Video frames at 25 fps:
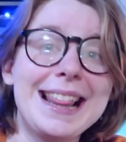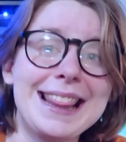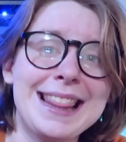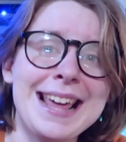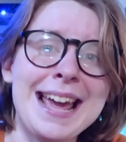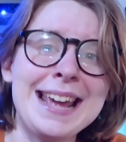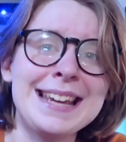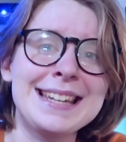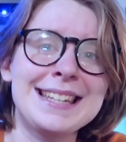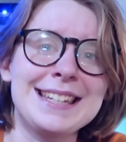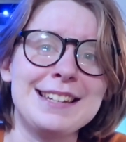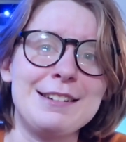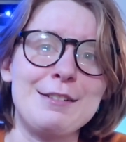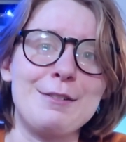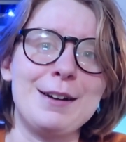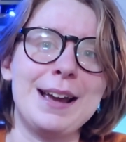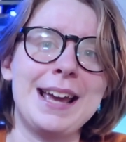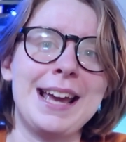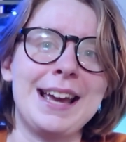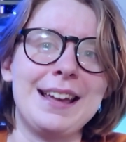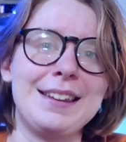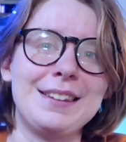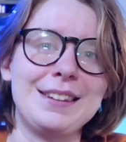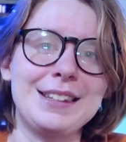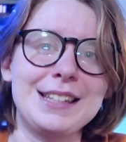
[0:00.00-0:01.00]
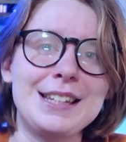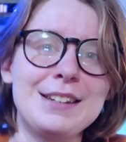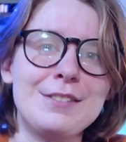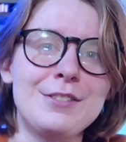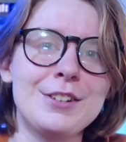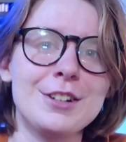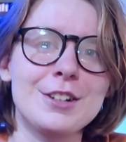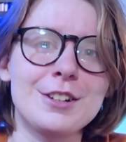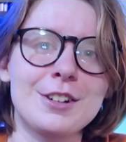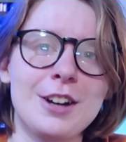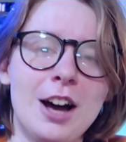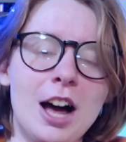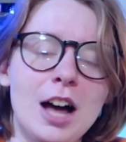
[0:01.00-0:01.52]
thank you, and leave
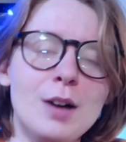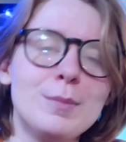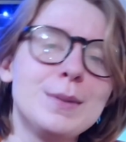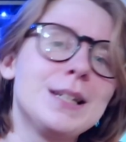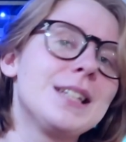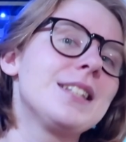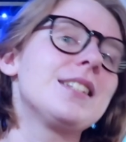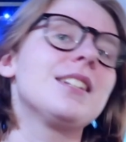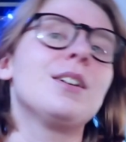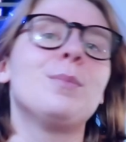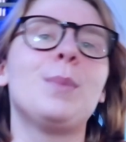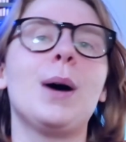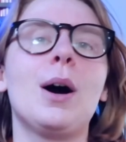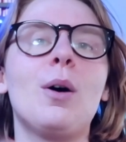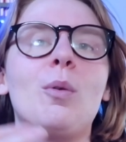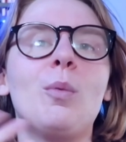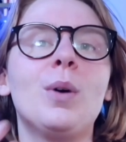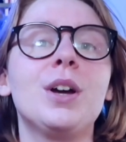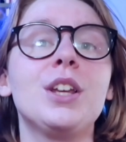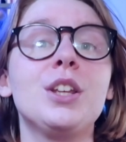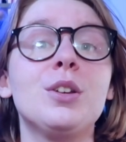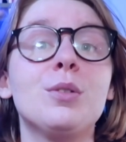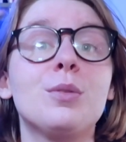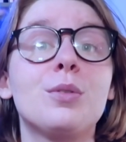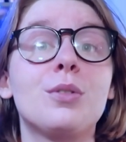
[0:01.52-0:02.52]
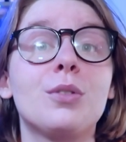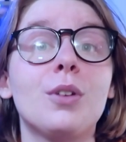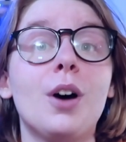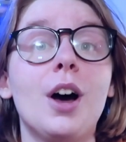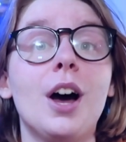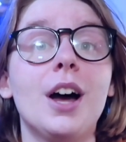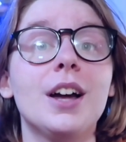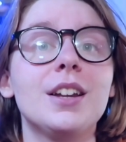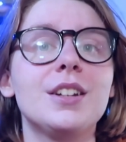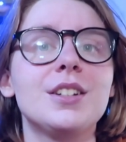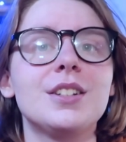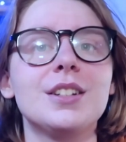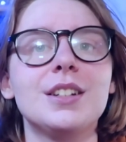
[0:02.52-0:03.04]
your comments about what you
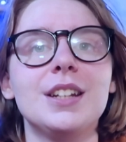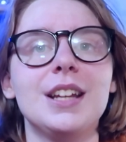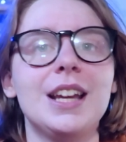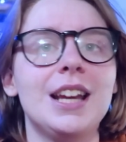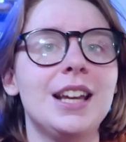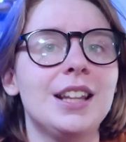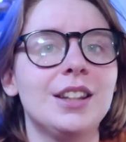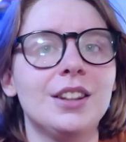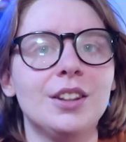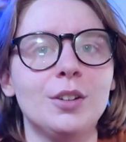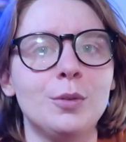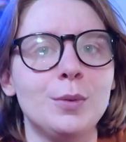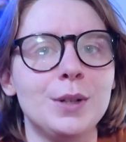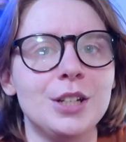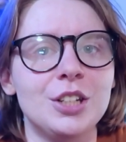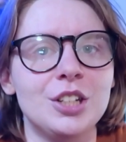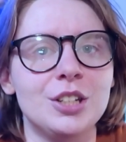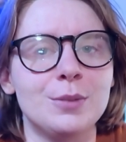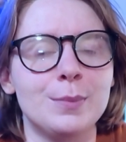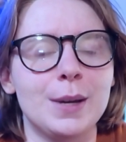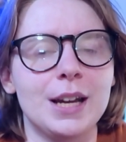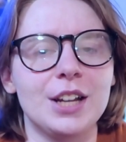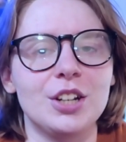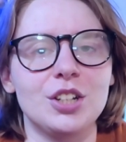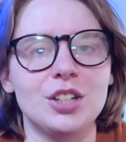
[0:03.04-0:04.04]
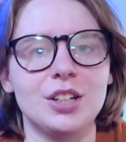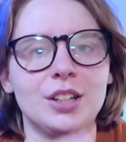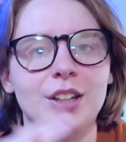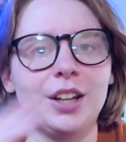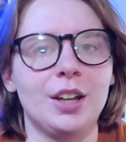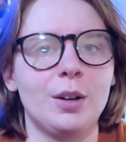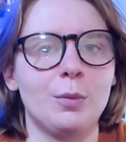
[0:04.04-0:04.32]
thought in Luigi's Mansion.